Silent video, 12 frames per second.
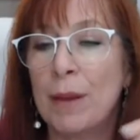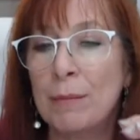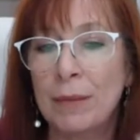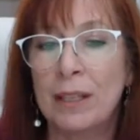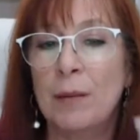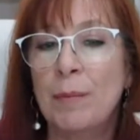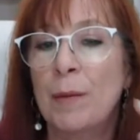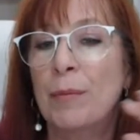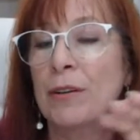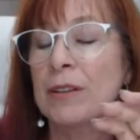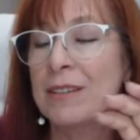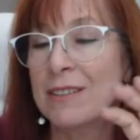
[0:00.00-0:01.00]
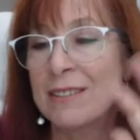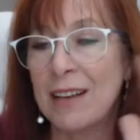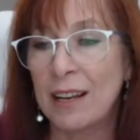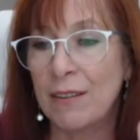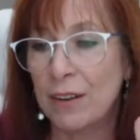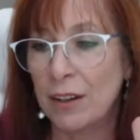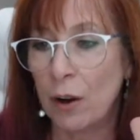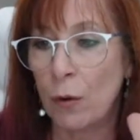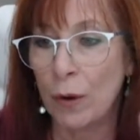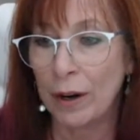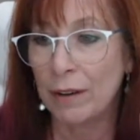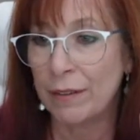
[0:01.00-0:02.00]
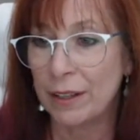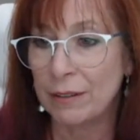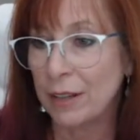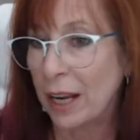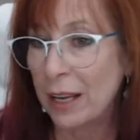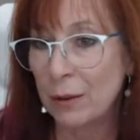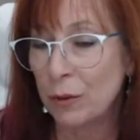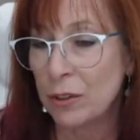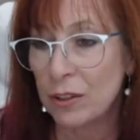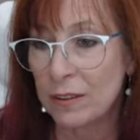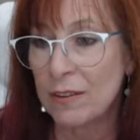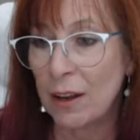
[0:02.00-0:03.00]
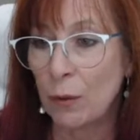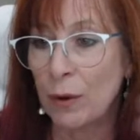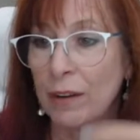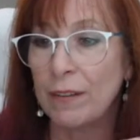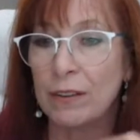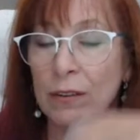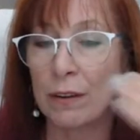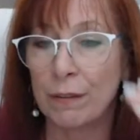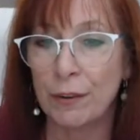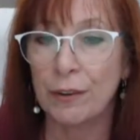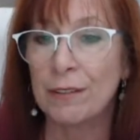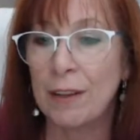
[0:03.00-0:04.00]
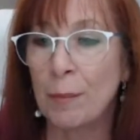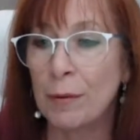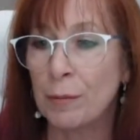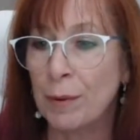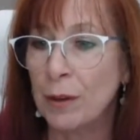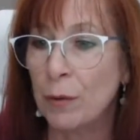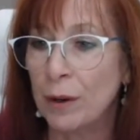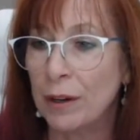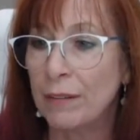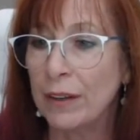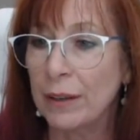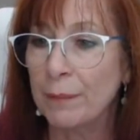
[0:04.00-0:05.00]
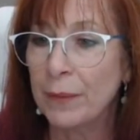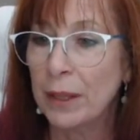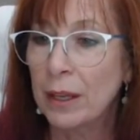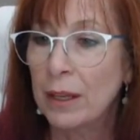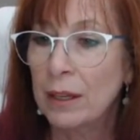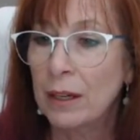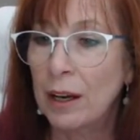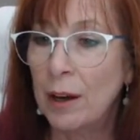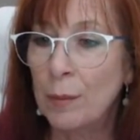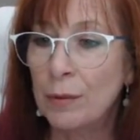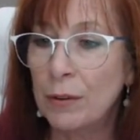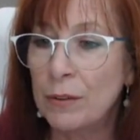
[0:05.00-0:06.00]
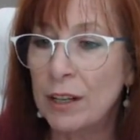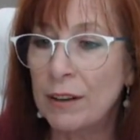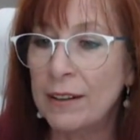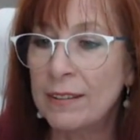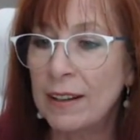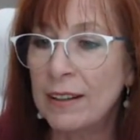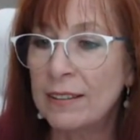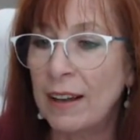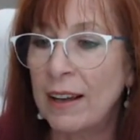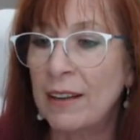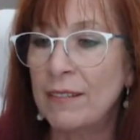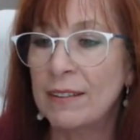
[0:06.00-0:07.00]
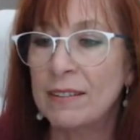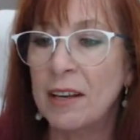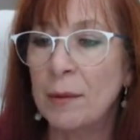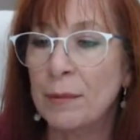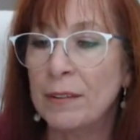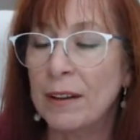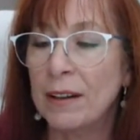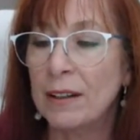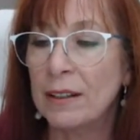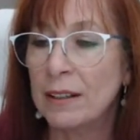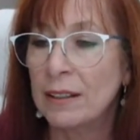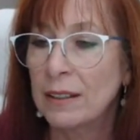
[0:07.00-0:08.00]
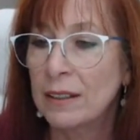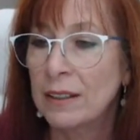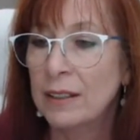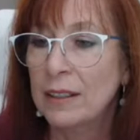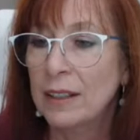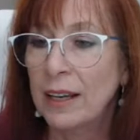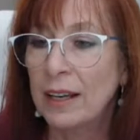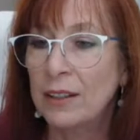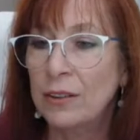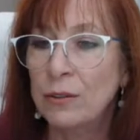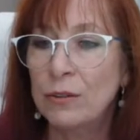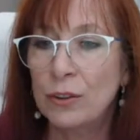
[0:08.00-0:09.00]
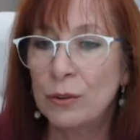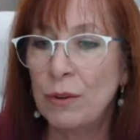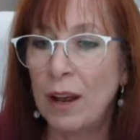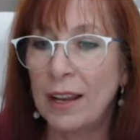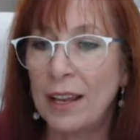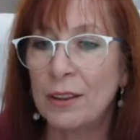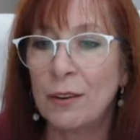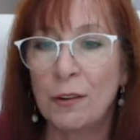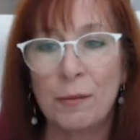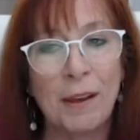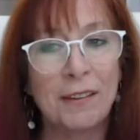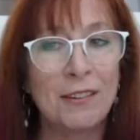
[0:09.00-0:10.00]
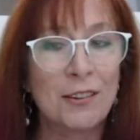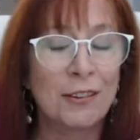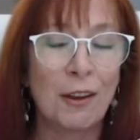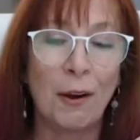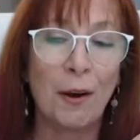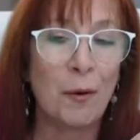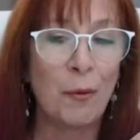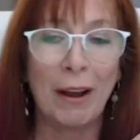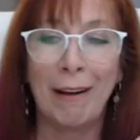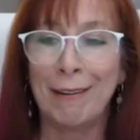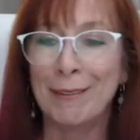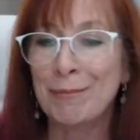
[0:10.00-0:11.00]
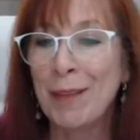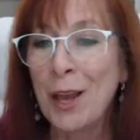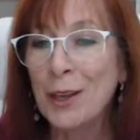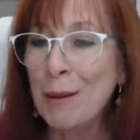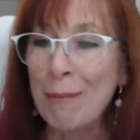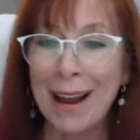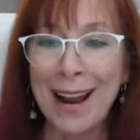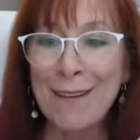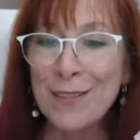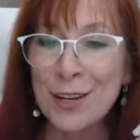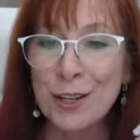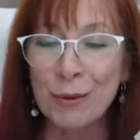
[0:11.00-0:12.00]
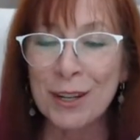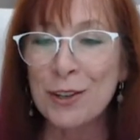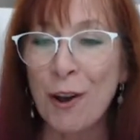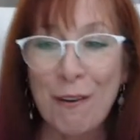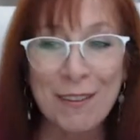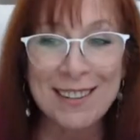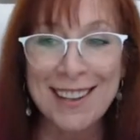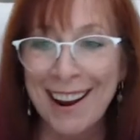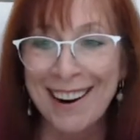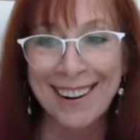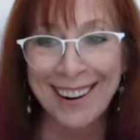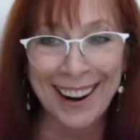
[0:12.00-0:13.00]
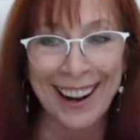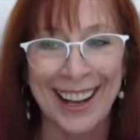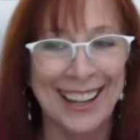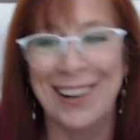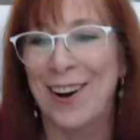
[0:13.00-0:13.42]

And many people are just not even aware of it, right? We're just not aware of it. So the first step is being aware of it. So Terry says, I have a Samsung and you do not get those messages. Oh, well, you might have to switch over, Terry.